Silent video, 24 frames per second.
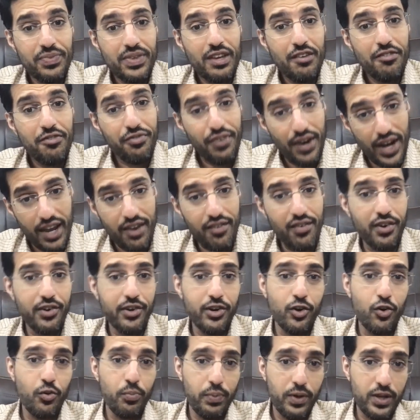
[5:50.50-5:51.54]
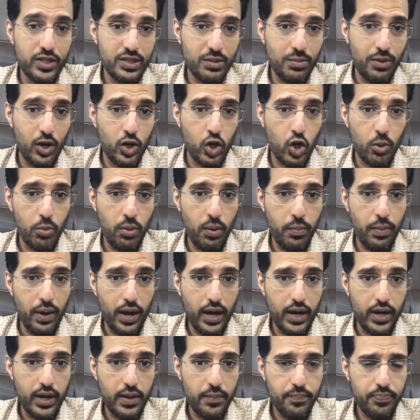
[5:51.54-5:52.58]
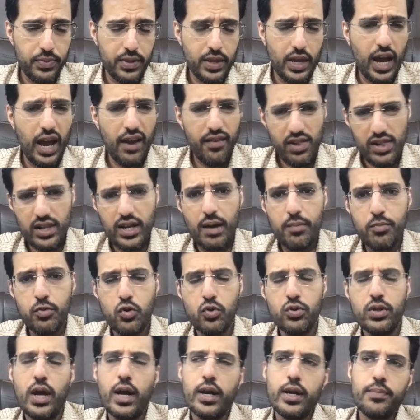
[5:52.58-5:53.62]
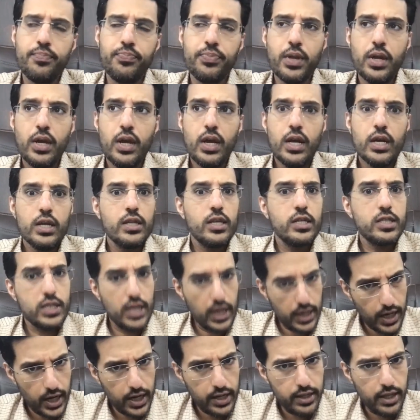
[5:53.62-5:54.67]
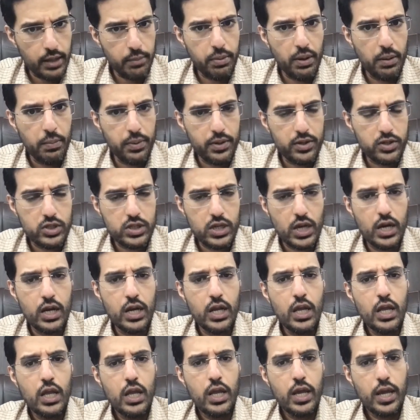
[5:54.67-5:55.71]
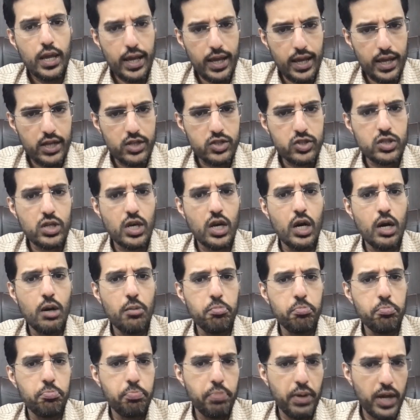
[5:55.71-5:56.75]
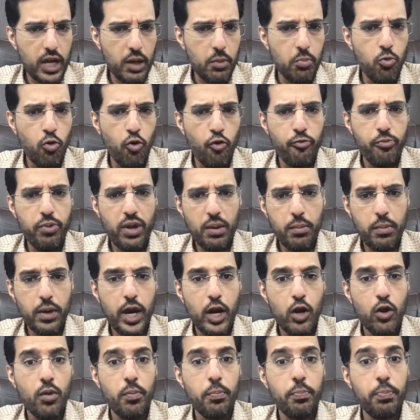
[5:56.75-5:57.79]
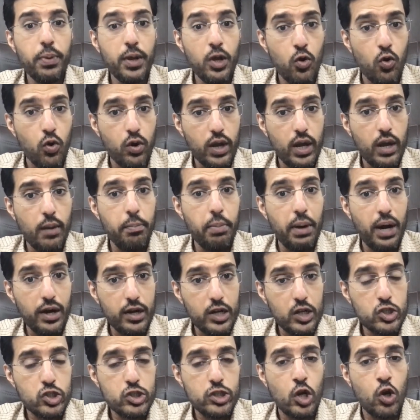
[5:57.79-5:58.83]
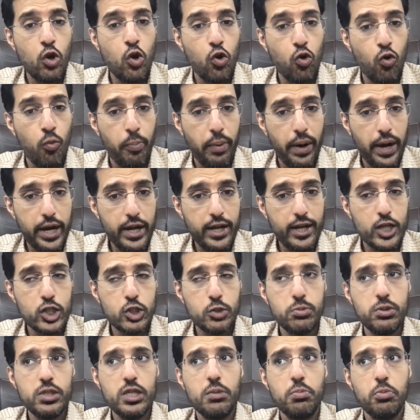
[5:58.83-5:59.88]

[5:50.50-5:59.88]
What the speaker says: 500 rupees about to be banned? I will come to that. The second thing people said, is a big move being made on POK, Pakistan occupied Kashmir,